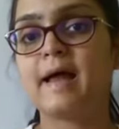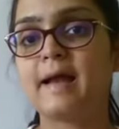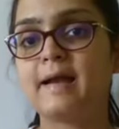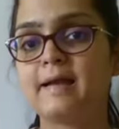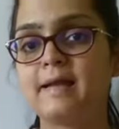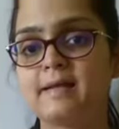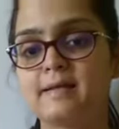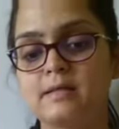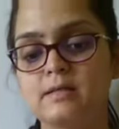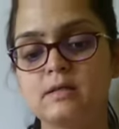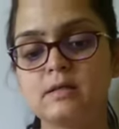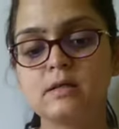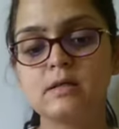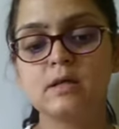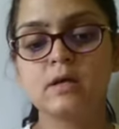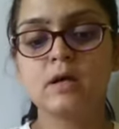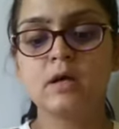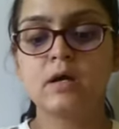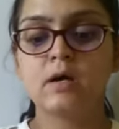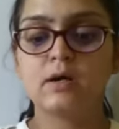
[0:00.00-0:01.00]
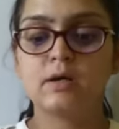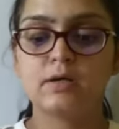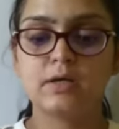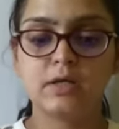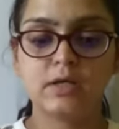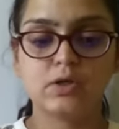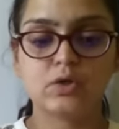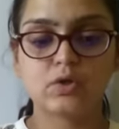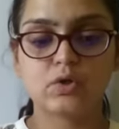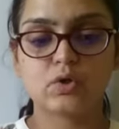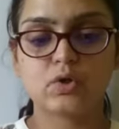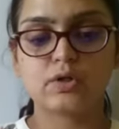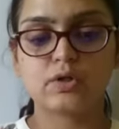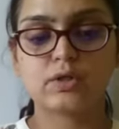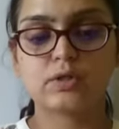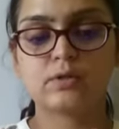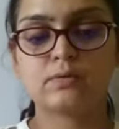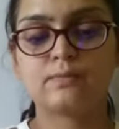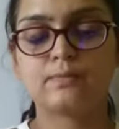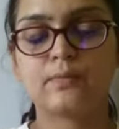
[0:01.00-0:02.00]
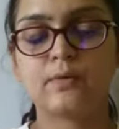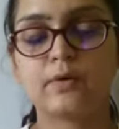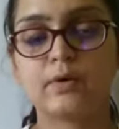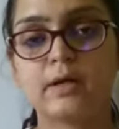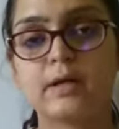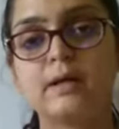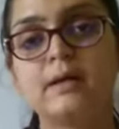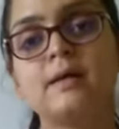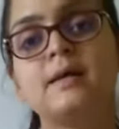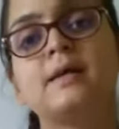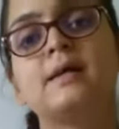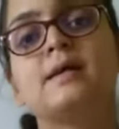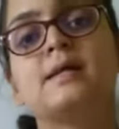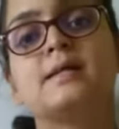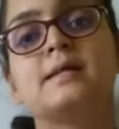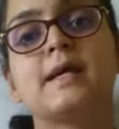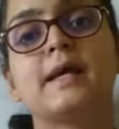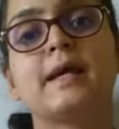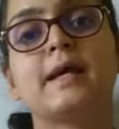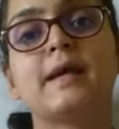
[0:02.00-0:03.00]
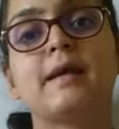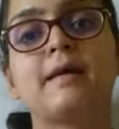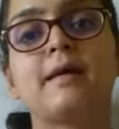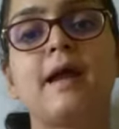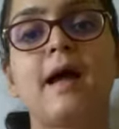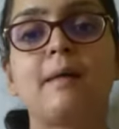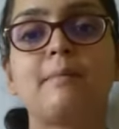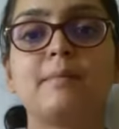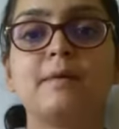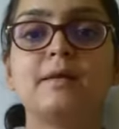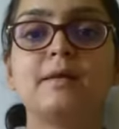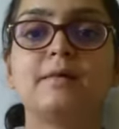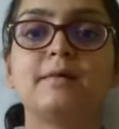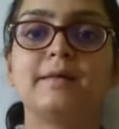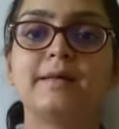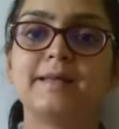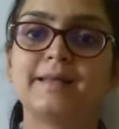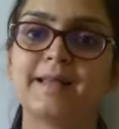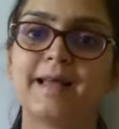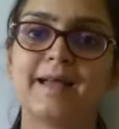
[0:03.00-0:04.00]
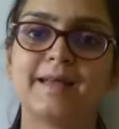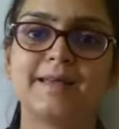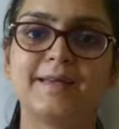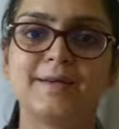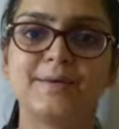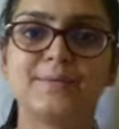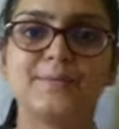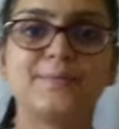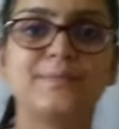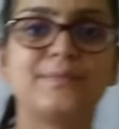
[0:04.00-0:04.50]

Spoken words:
as a resource. Okay, take care, happy learning, thank you.